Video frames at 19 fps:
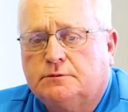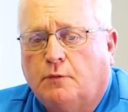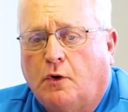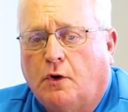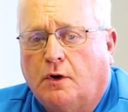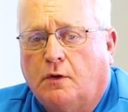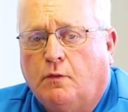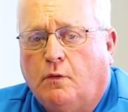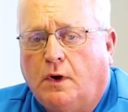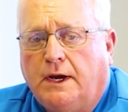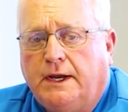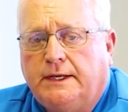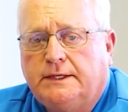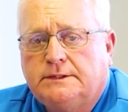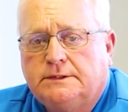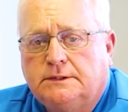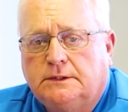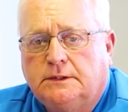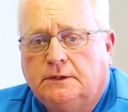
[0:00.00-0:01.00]
Mark
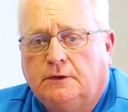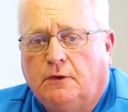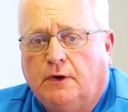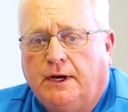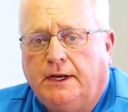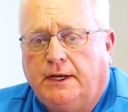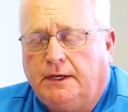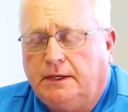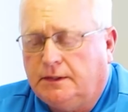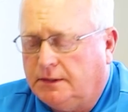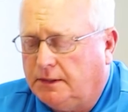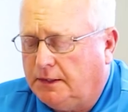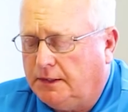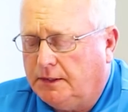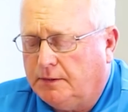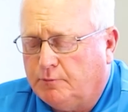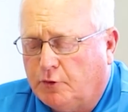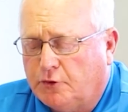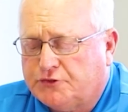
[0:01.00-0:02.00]
White, grain
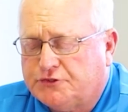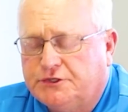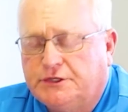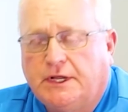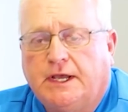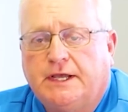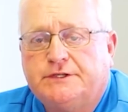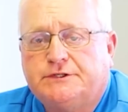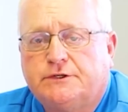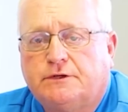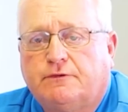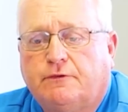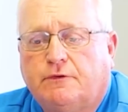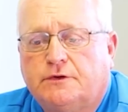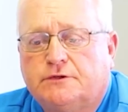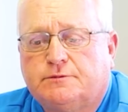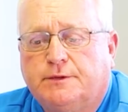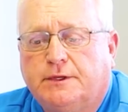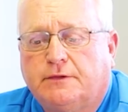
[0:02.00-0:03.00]
merchandiser
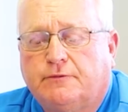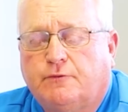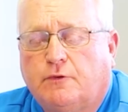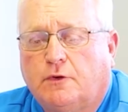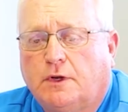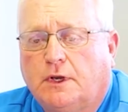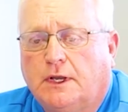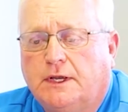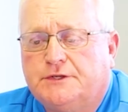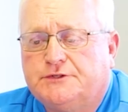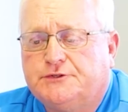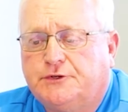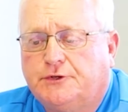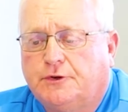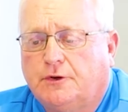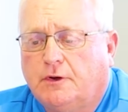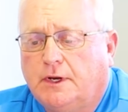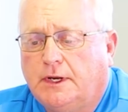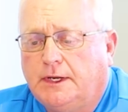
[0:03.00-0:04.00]
for Smith Fertilizer
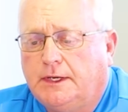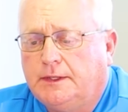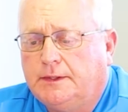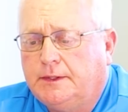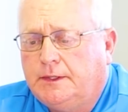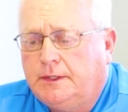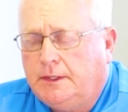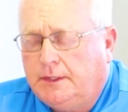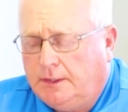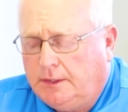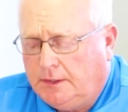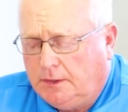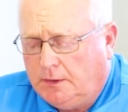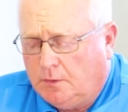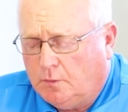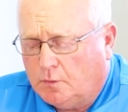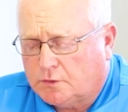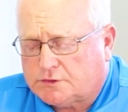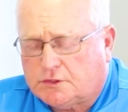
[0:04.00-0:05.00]
and Grain.
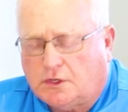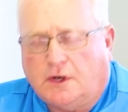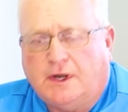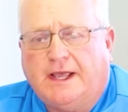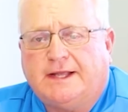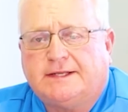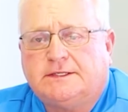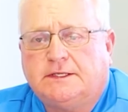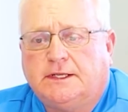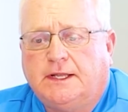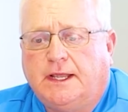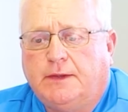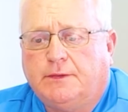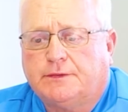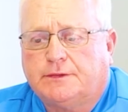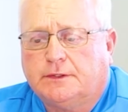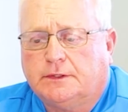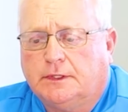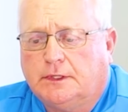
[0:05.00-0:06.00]
We'll start out today
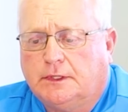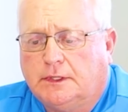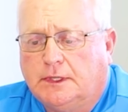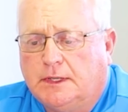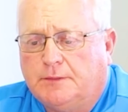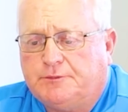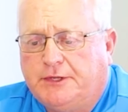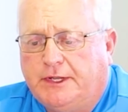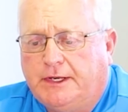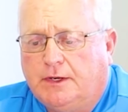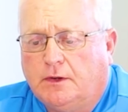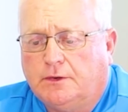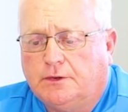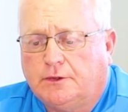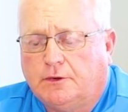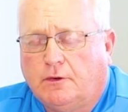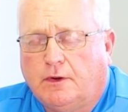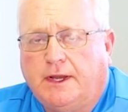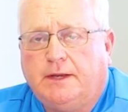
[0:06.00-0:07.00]
with a little update on
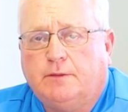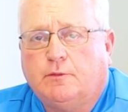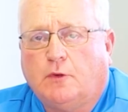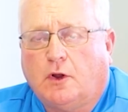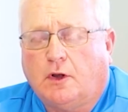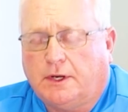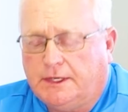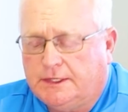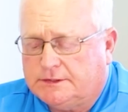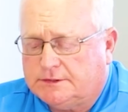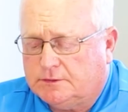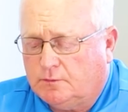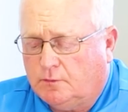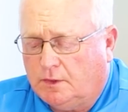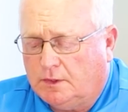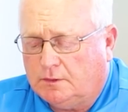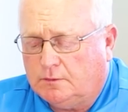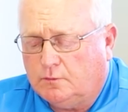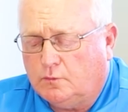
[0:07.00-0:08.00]
the grain markets and
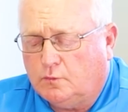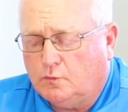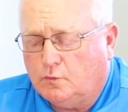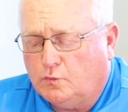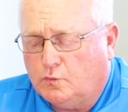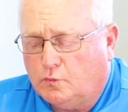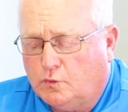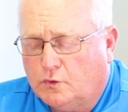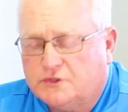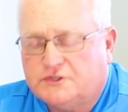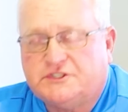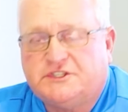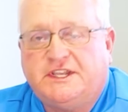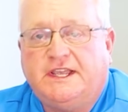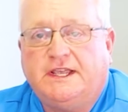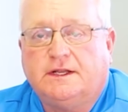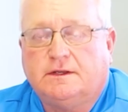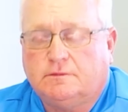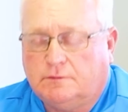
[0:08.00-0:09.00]
what we're
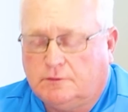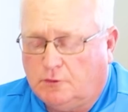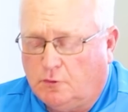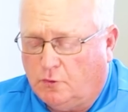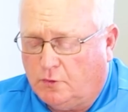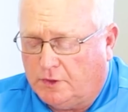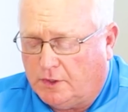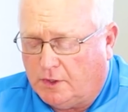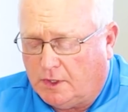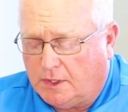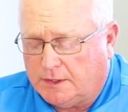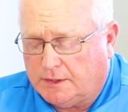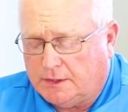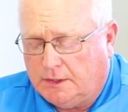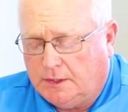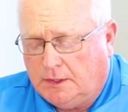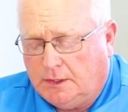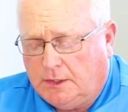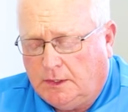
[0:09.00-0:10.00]
seeing going
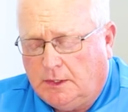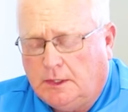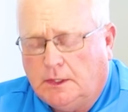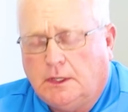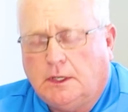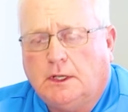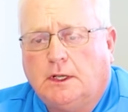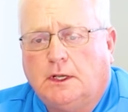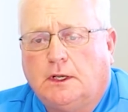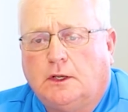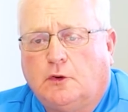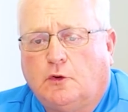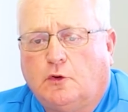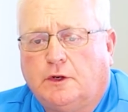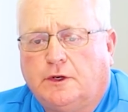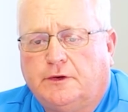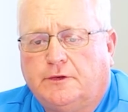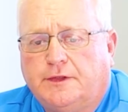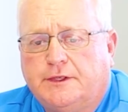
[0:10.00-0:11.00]
on.
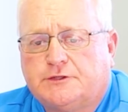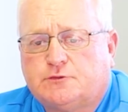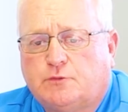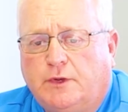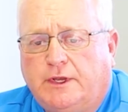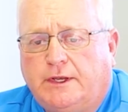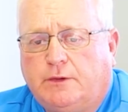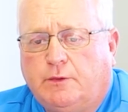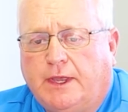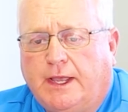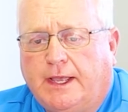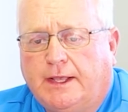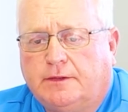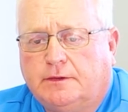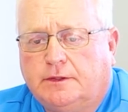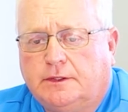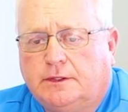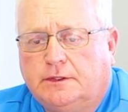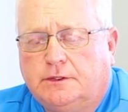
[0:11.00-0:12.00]
Earlier this week we
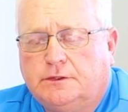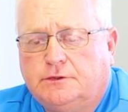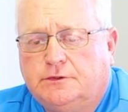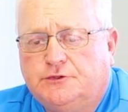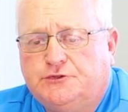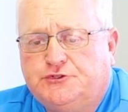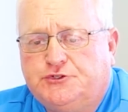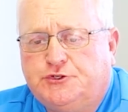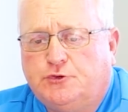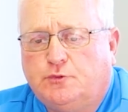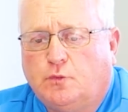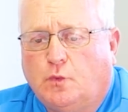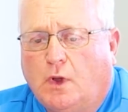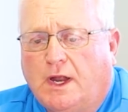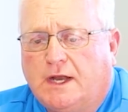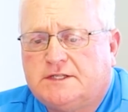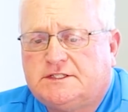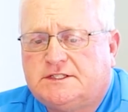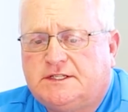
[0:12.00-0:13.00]
had the June
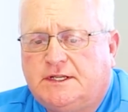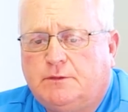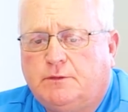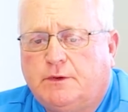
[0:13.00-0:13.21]
WASDE